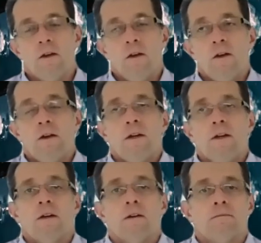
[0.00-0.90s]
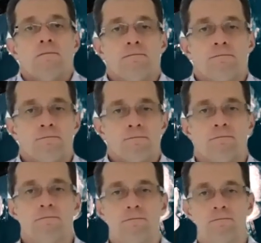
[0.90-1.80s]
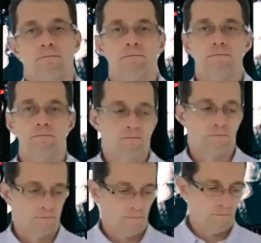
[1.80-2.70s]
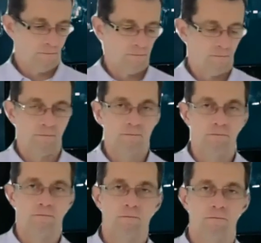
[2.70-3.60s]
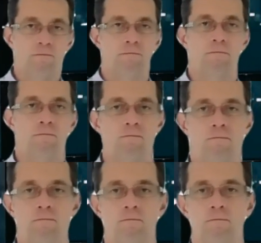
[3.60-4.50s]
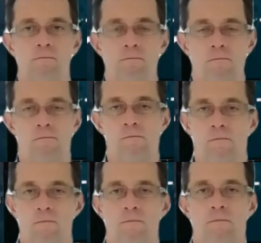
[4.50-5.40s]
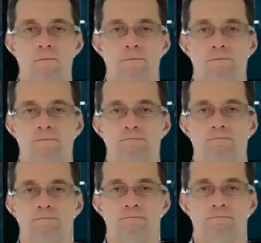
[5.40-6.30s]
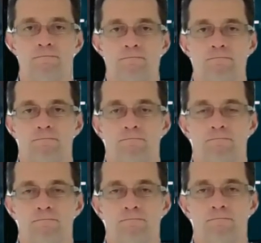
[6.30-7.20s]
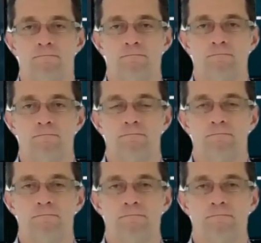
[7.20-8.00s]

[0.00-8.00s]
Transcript: The person shown says nothing.